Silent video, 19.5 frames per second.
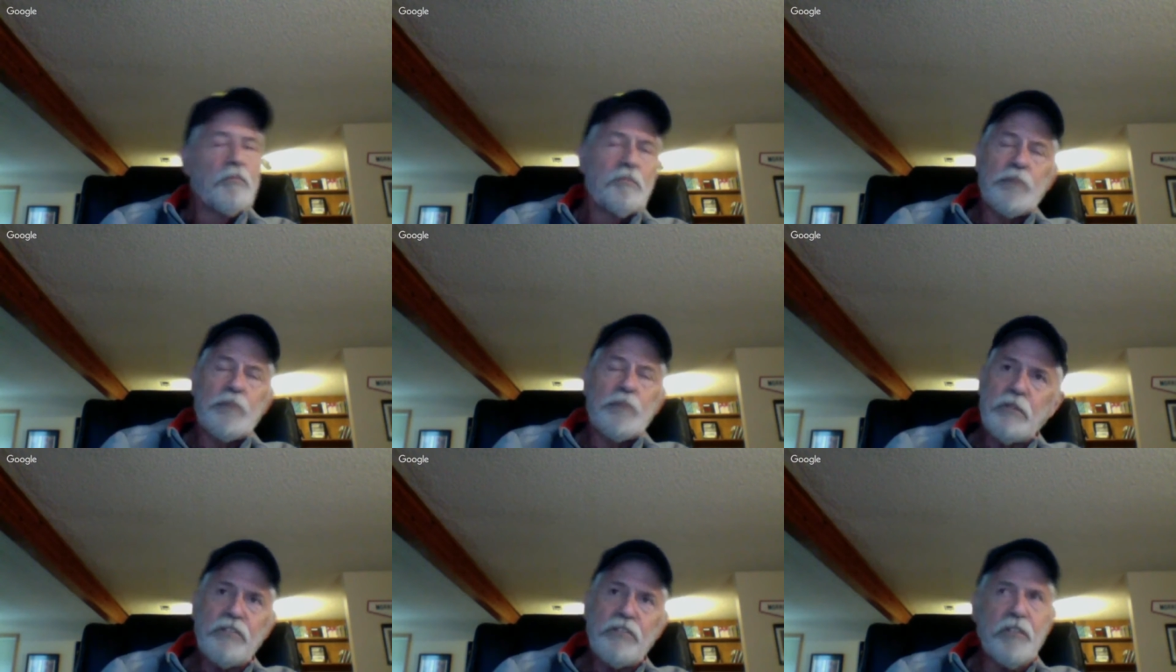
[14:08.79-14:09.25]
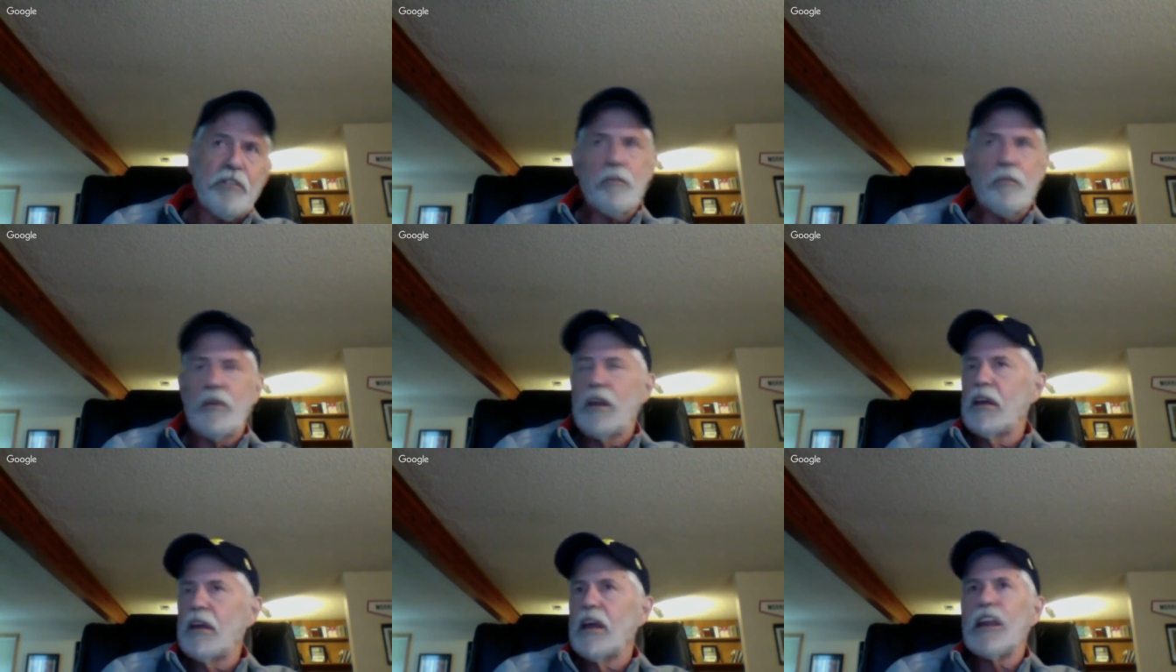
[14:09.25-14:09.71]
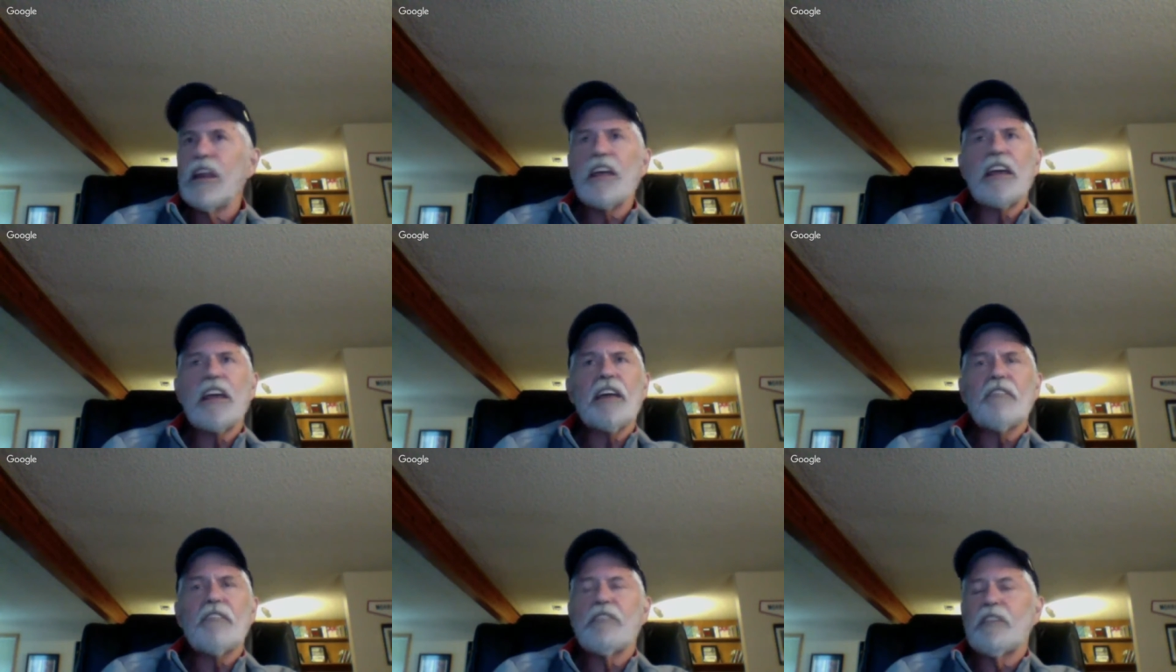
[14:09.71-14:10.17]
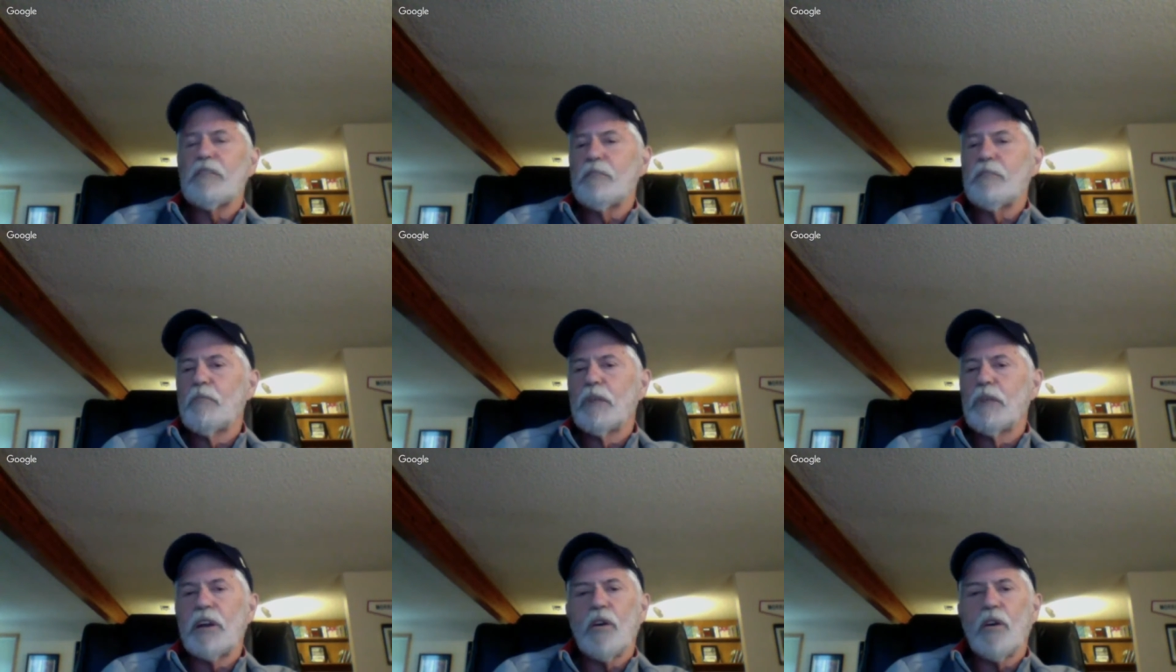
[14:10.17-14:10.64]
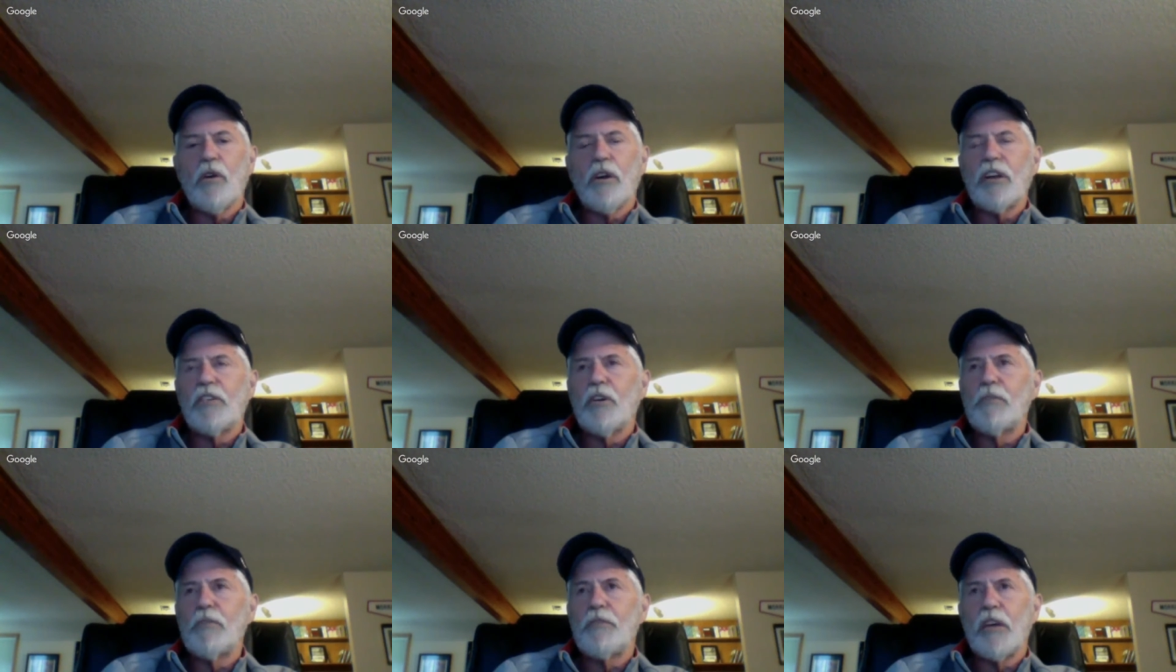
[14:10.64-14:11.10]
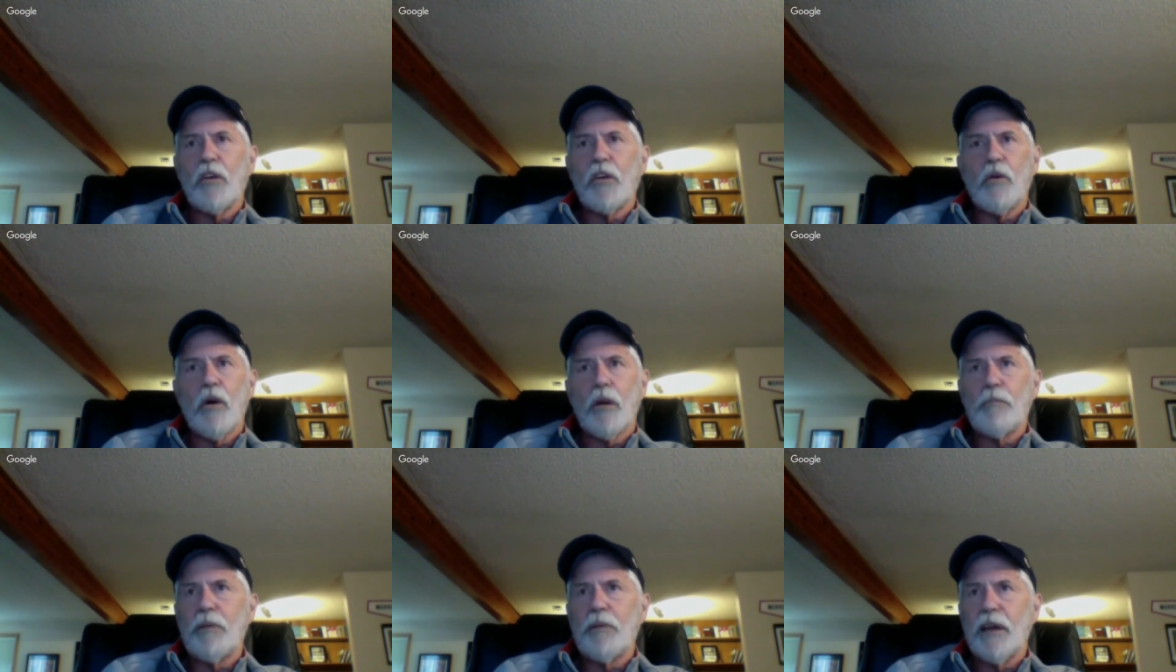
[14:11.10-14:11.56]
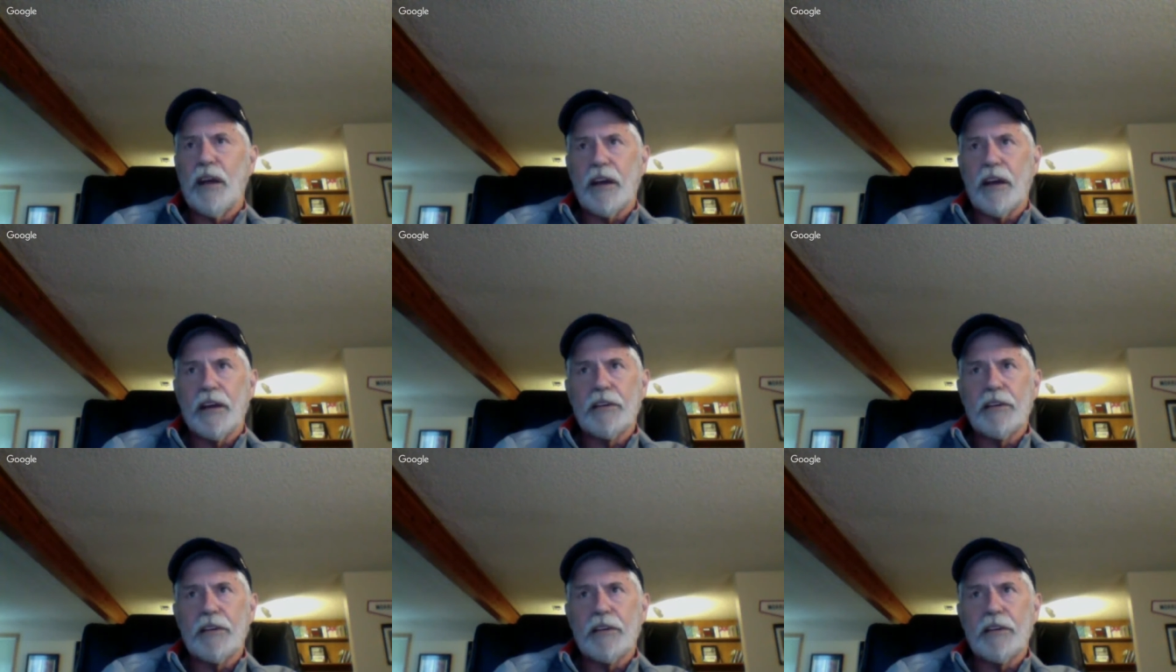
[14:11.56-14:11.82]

people from any given minority group that you want to pick,